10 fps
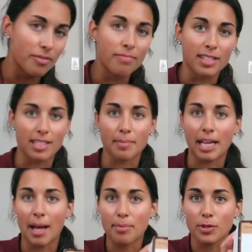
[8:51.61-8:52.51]
This is
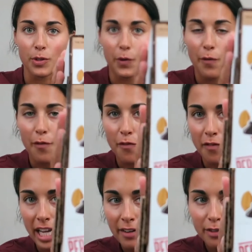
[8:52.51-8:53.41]
my absolute
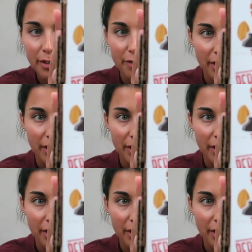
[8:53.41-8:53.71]
favorite